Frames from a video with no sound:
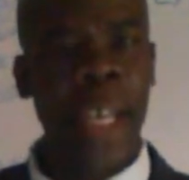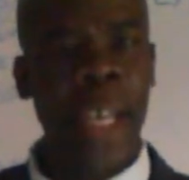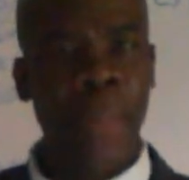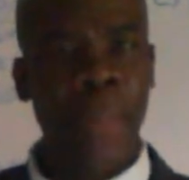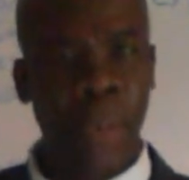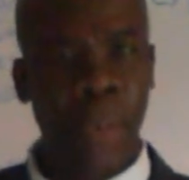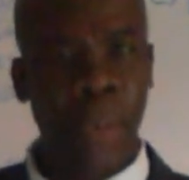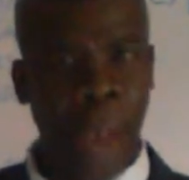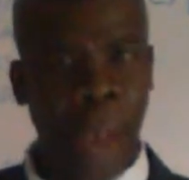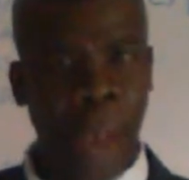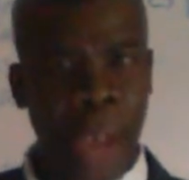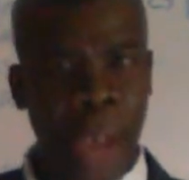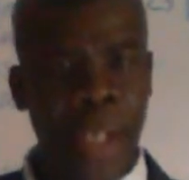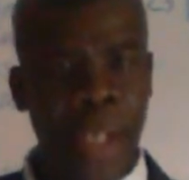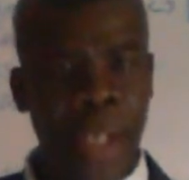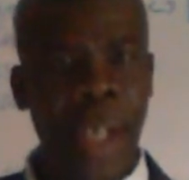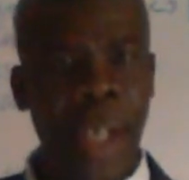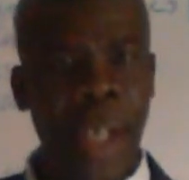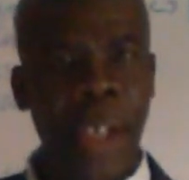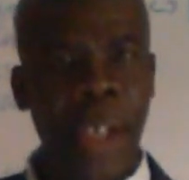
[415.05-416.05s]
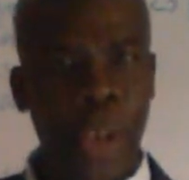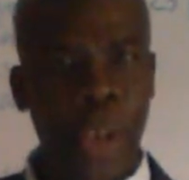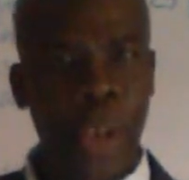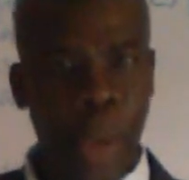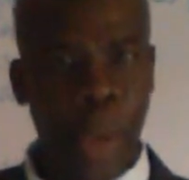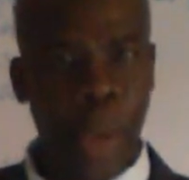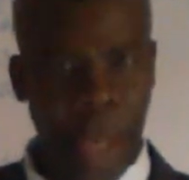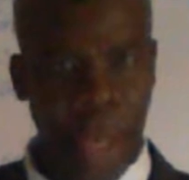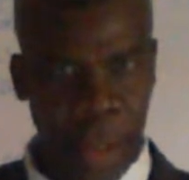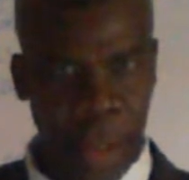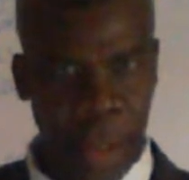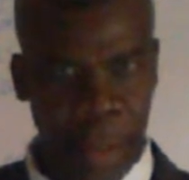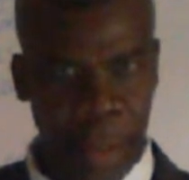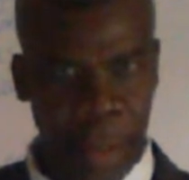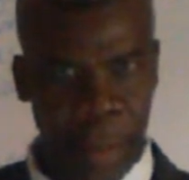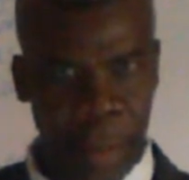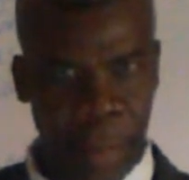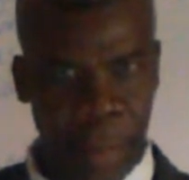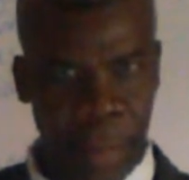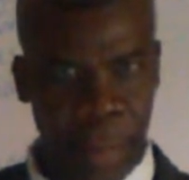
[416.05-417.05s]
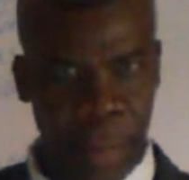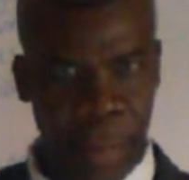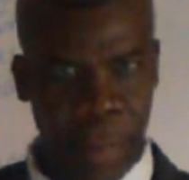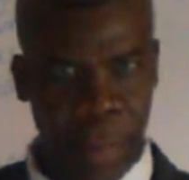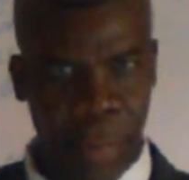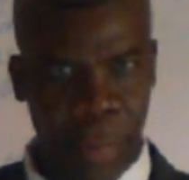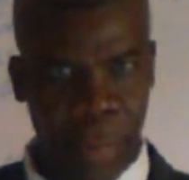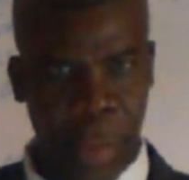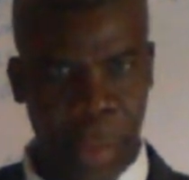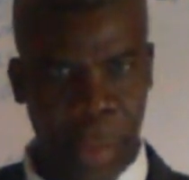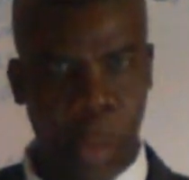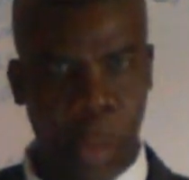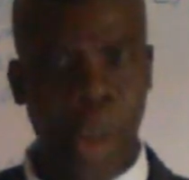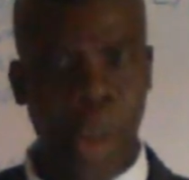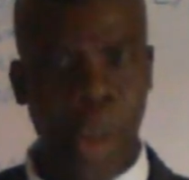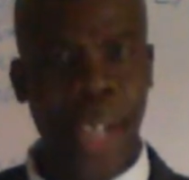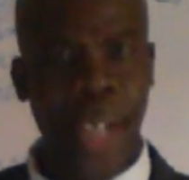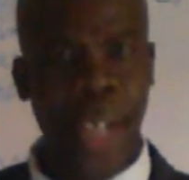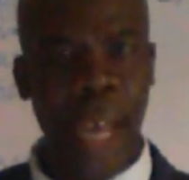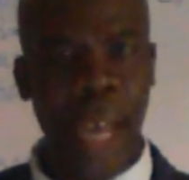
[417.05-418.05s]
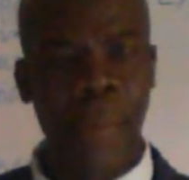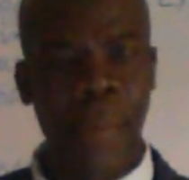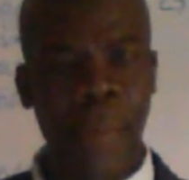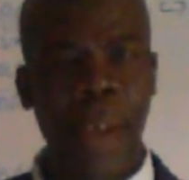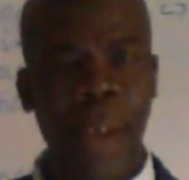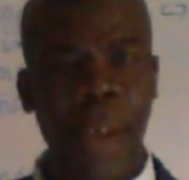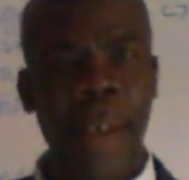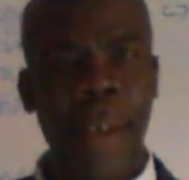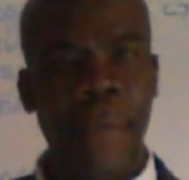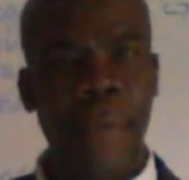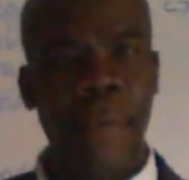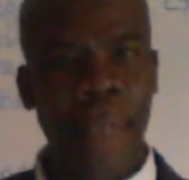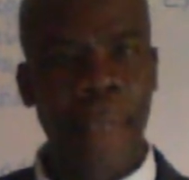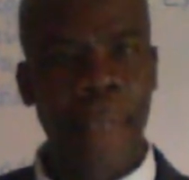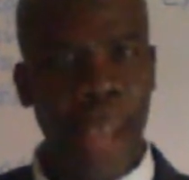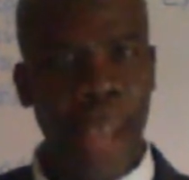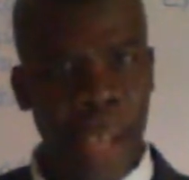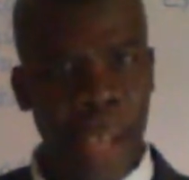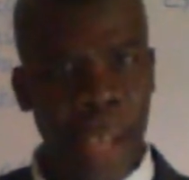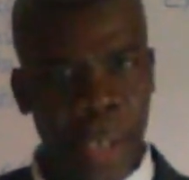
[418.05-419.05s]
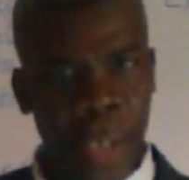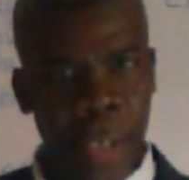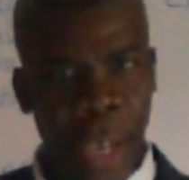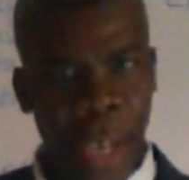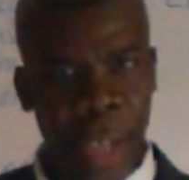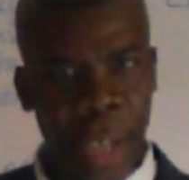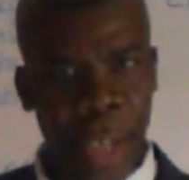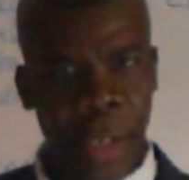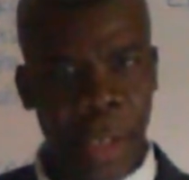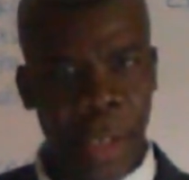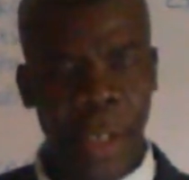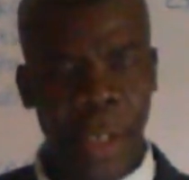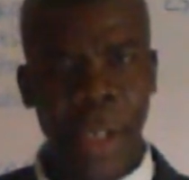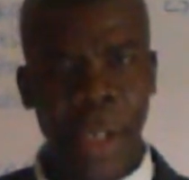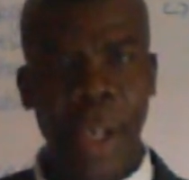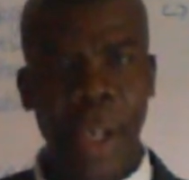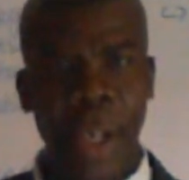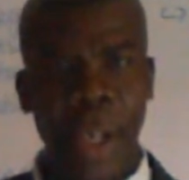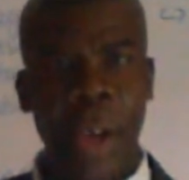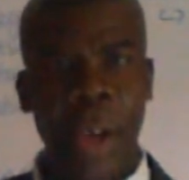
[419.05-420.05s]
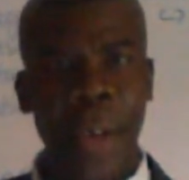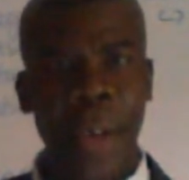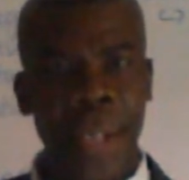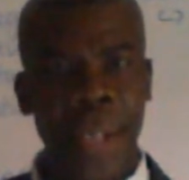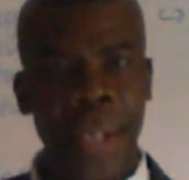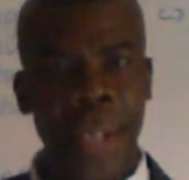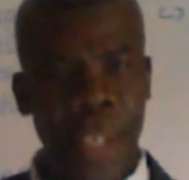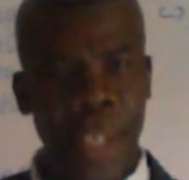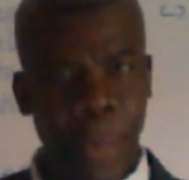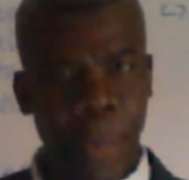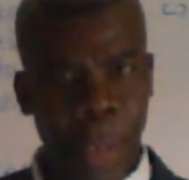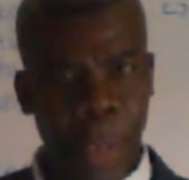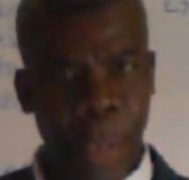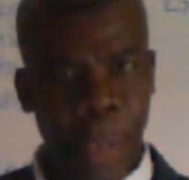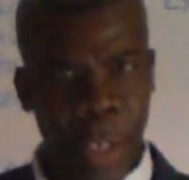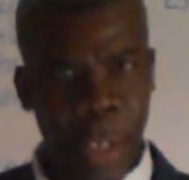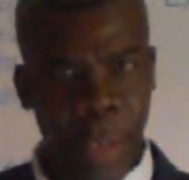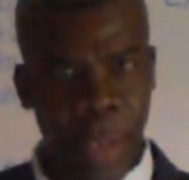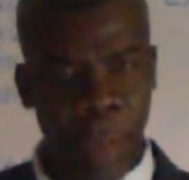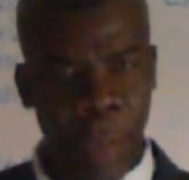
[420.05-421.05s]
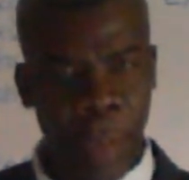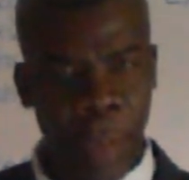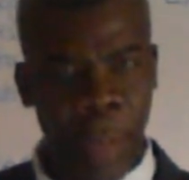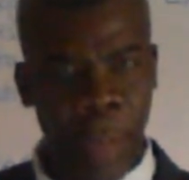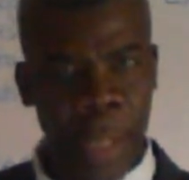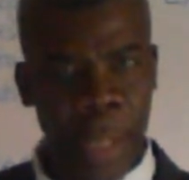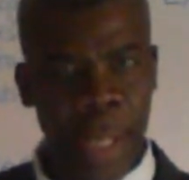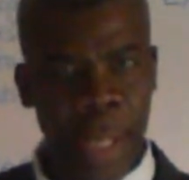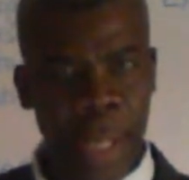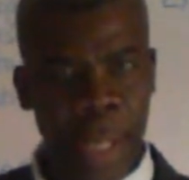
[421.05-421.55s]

provides training. What type? Further education, continuous professional development,